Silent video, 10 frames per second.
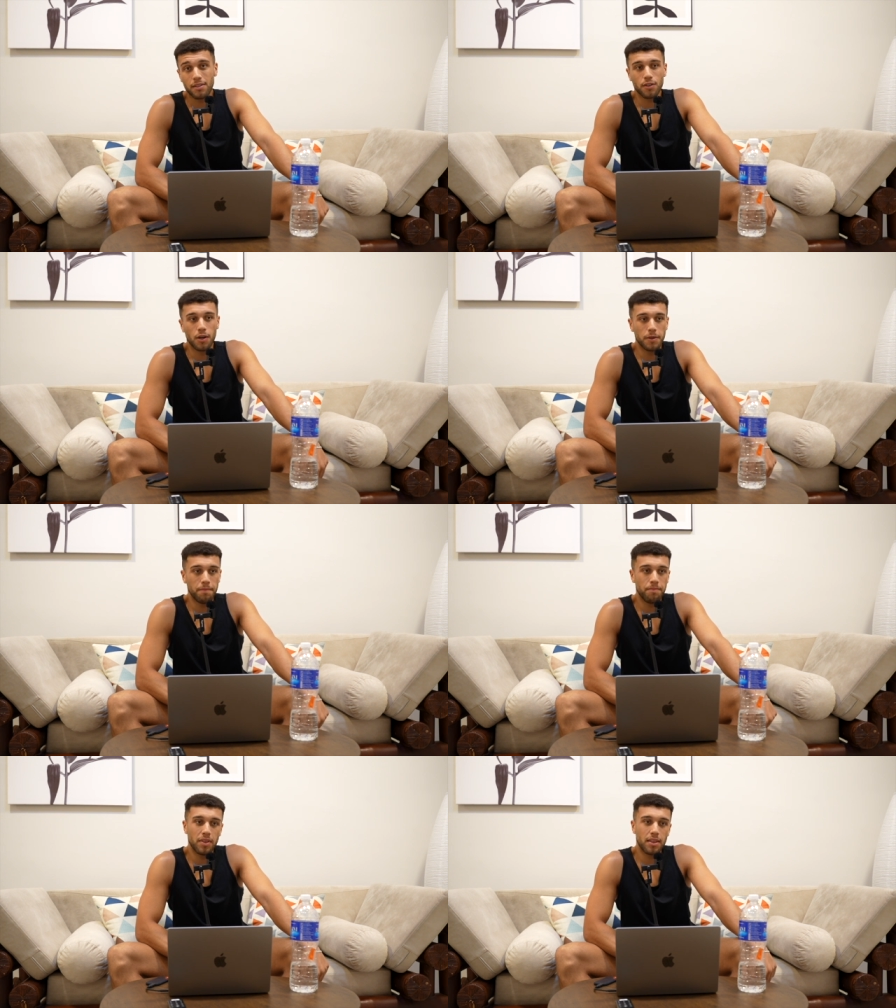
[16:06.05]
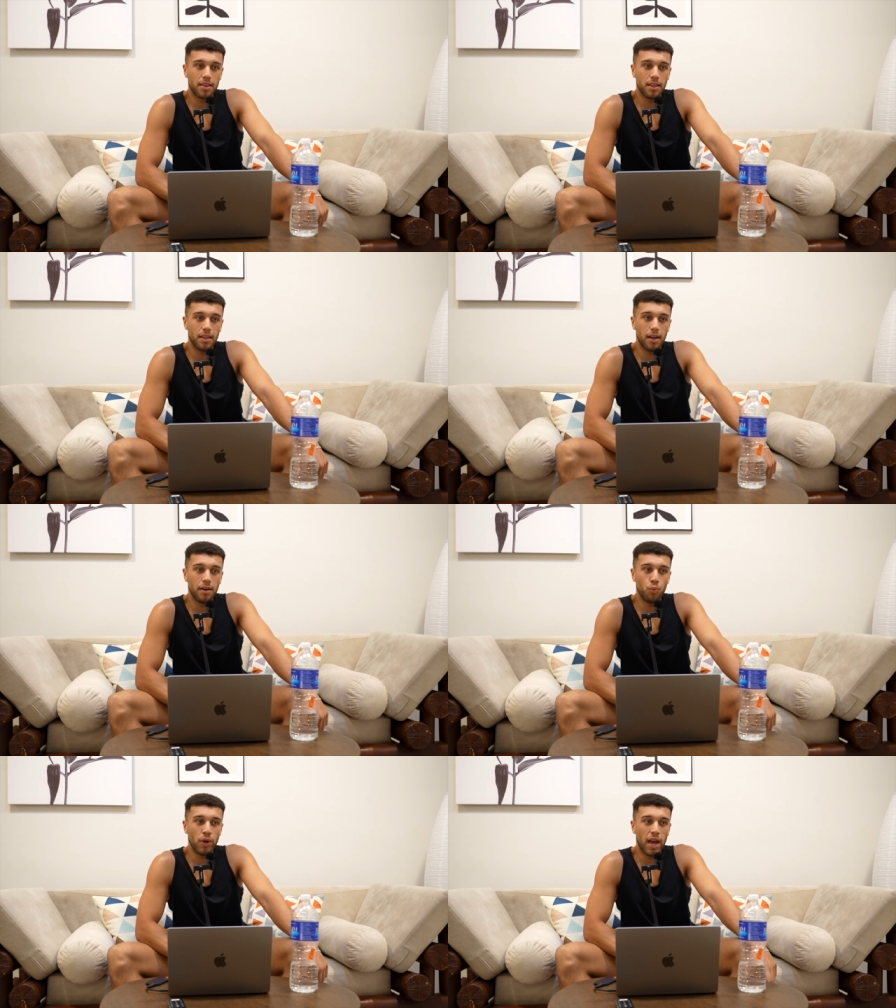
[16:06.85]
So
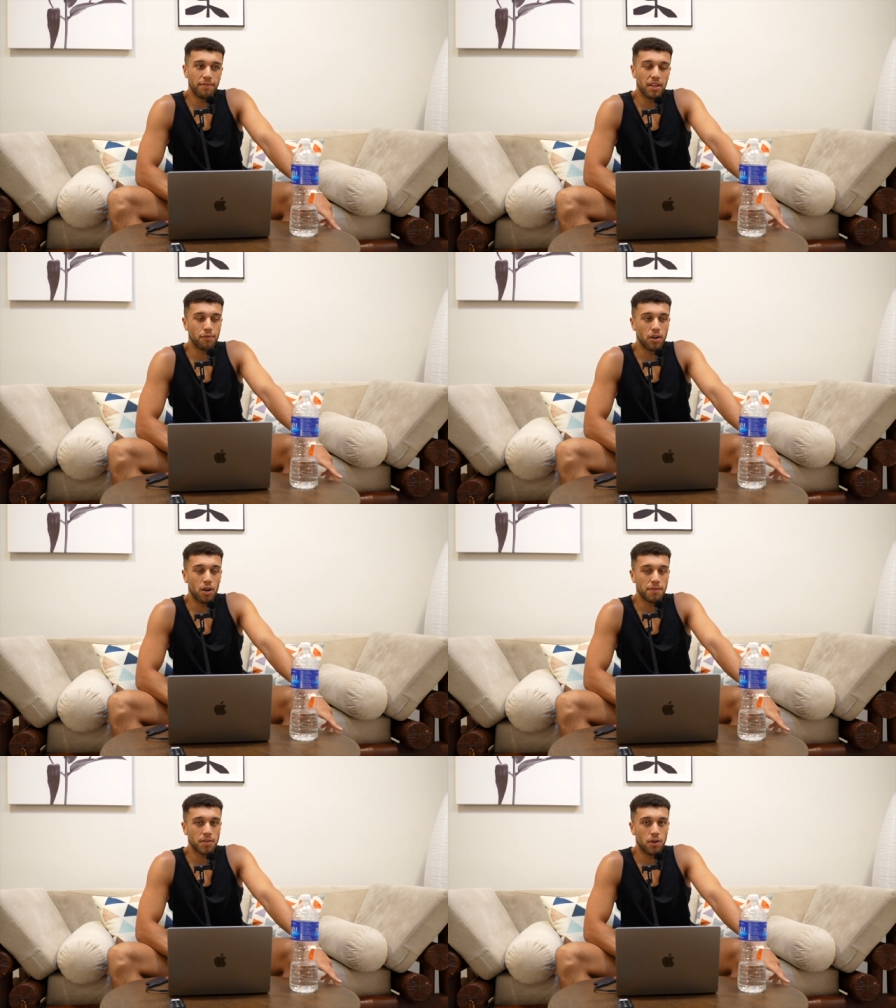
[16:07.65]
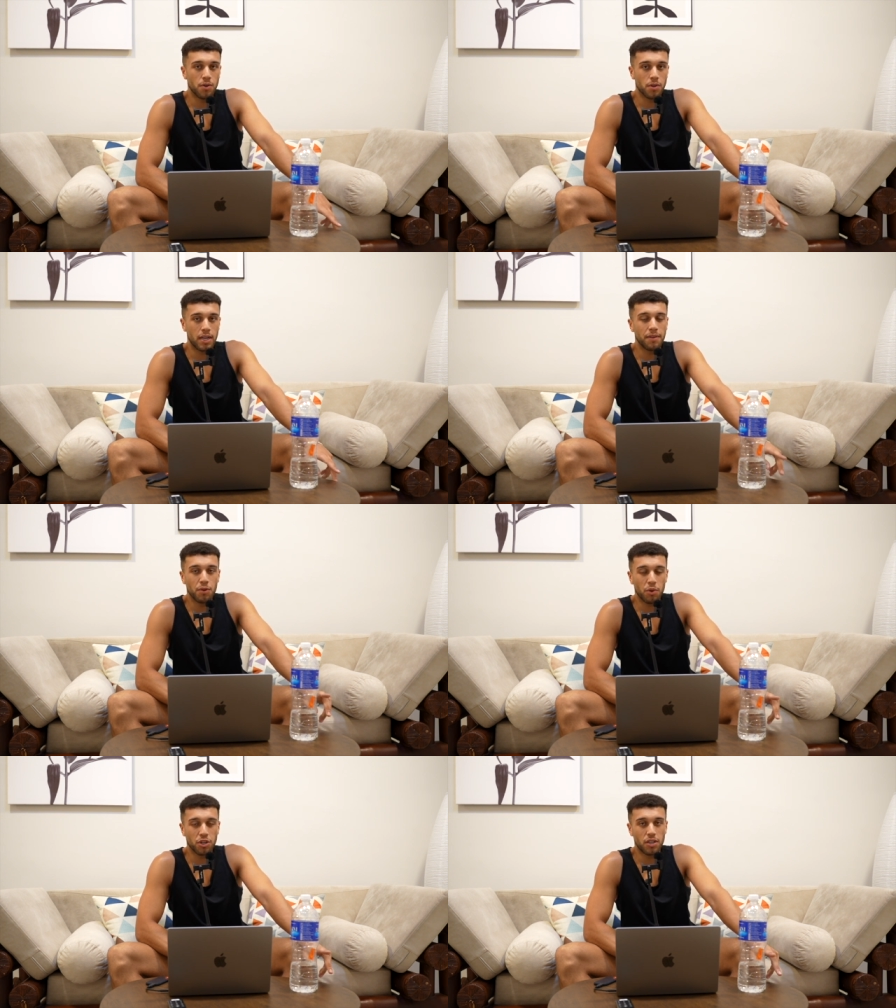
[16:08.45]
we have different lifestyles. And if
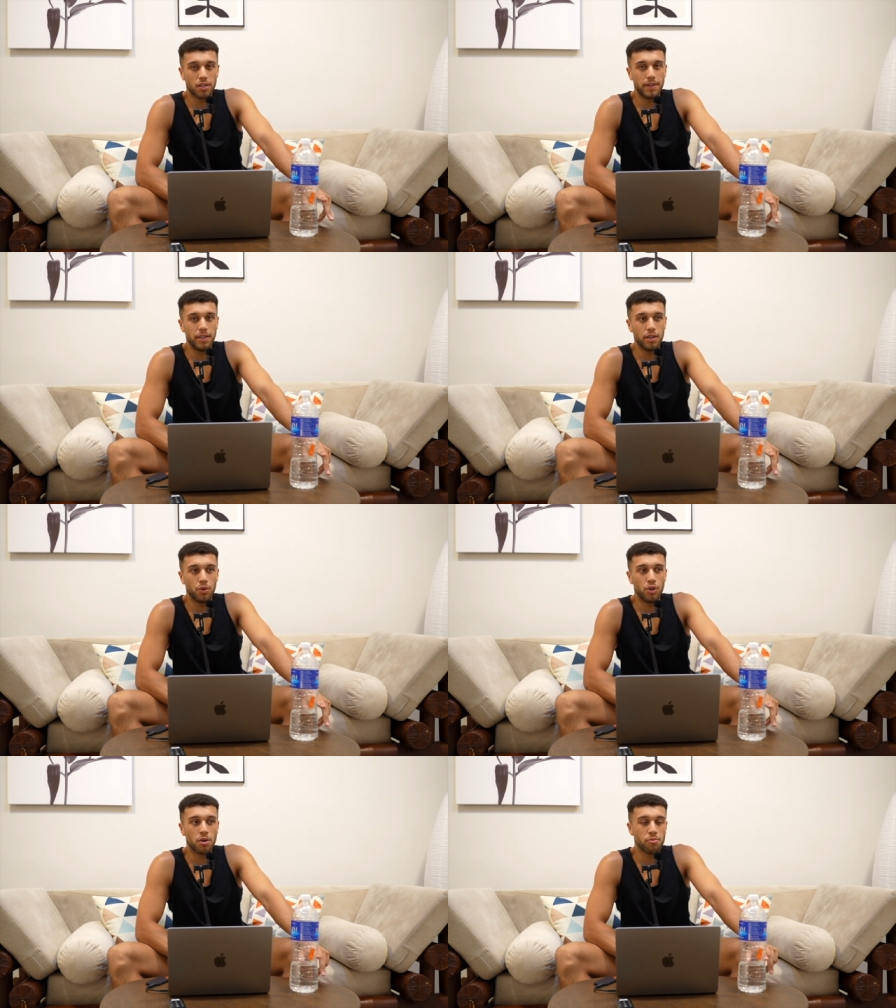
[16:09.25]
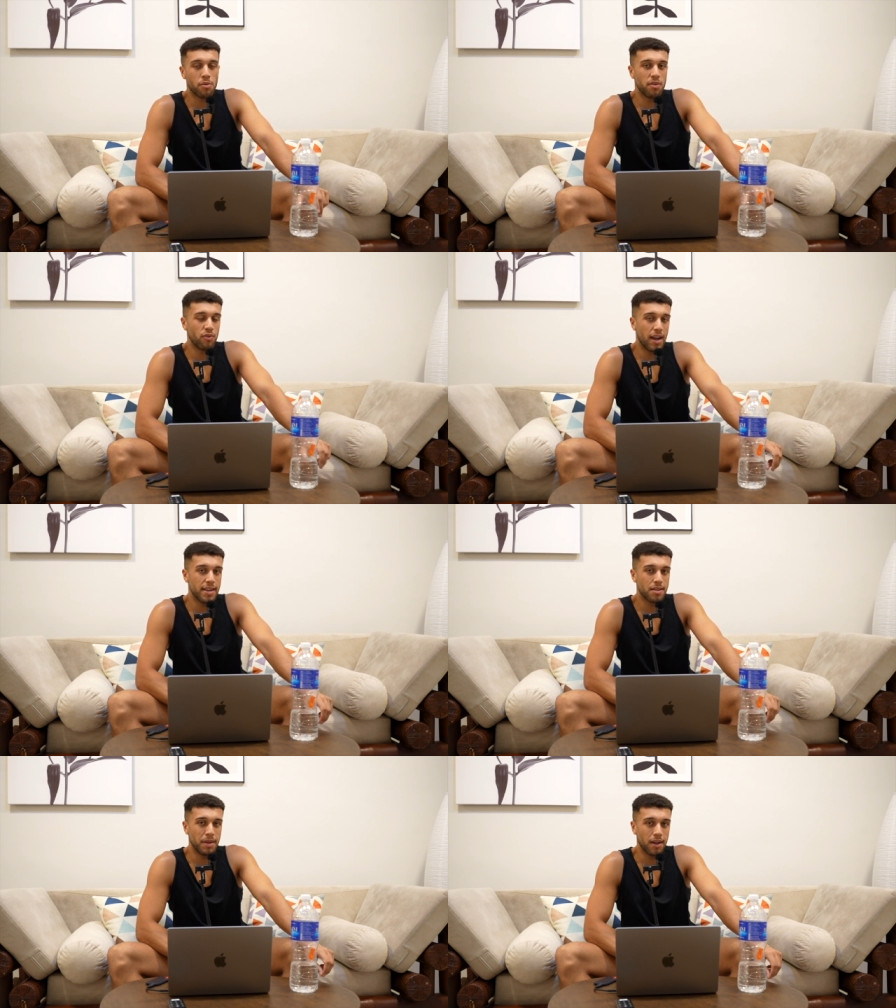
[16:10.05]
you're watching this video, you can probably
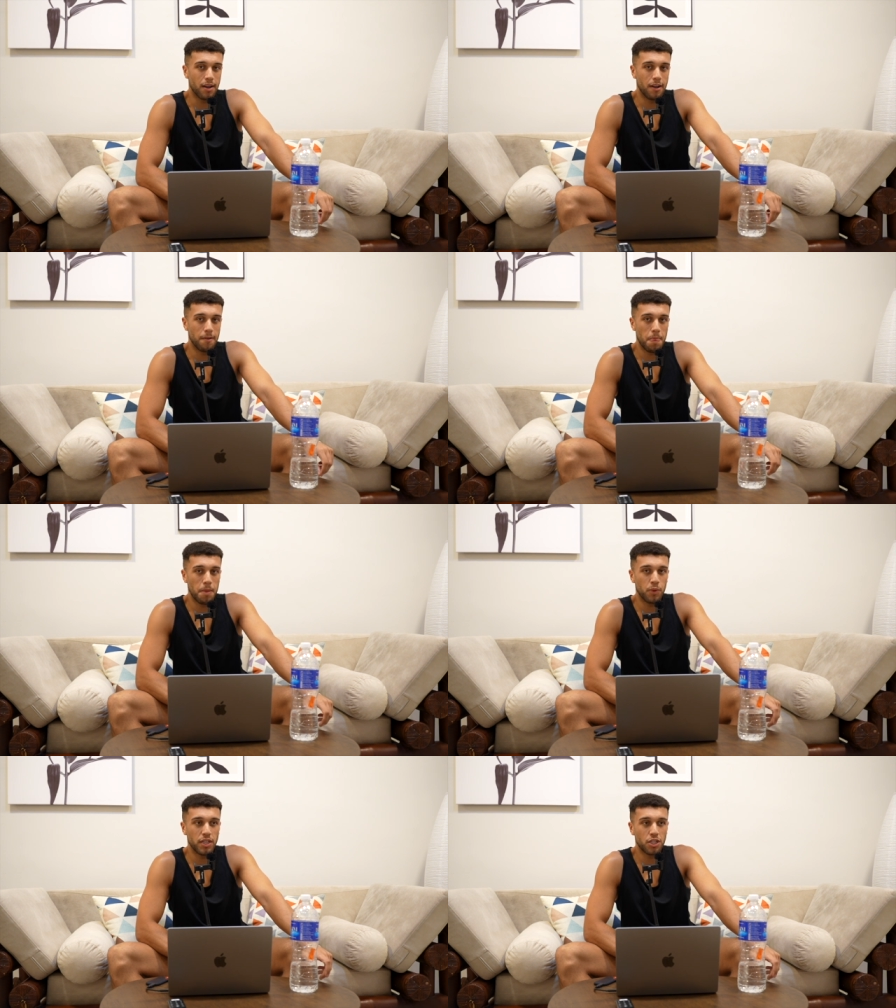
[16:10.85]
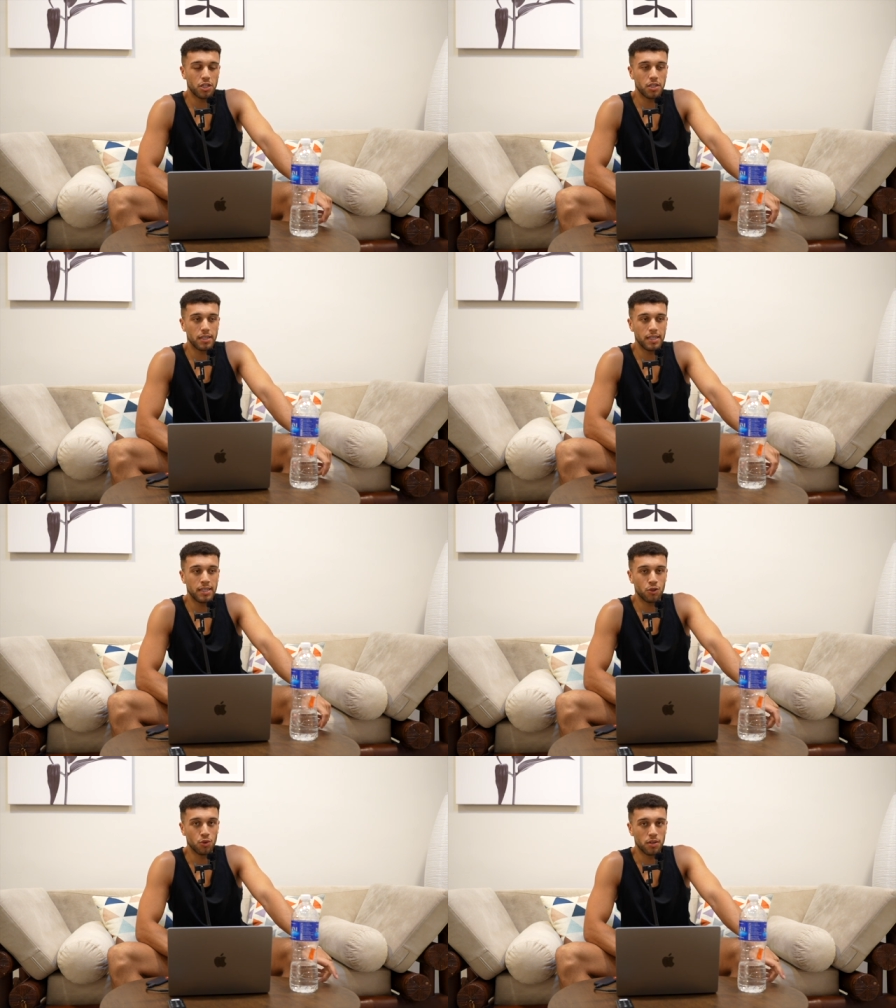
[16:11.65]
relate to me a lot, which
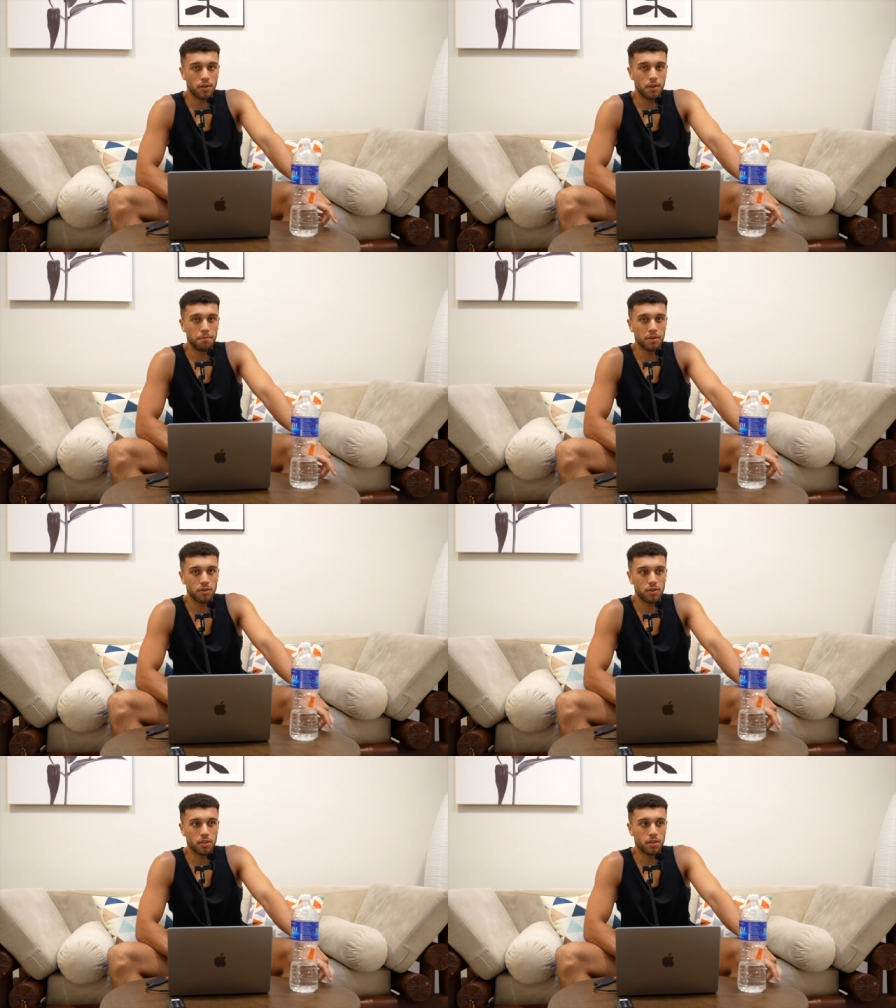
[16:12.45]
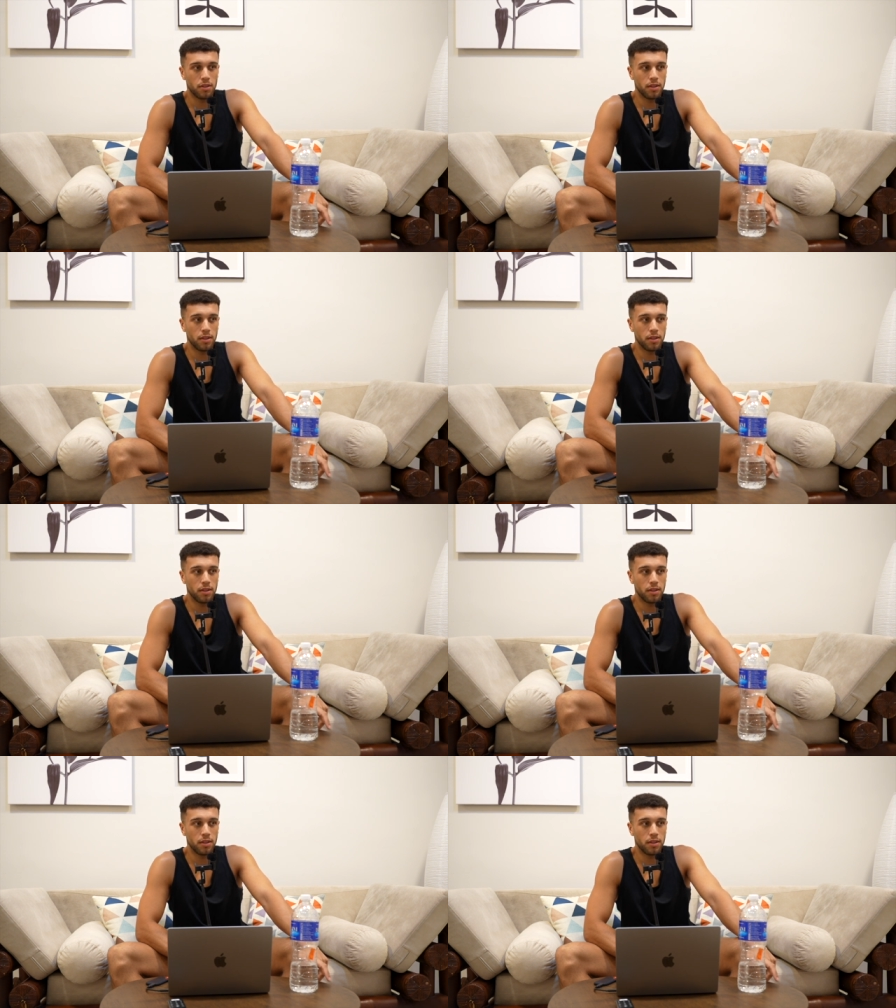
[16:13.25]
is good because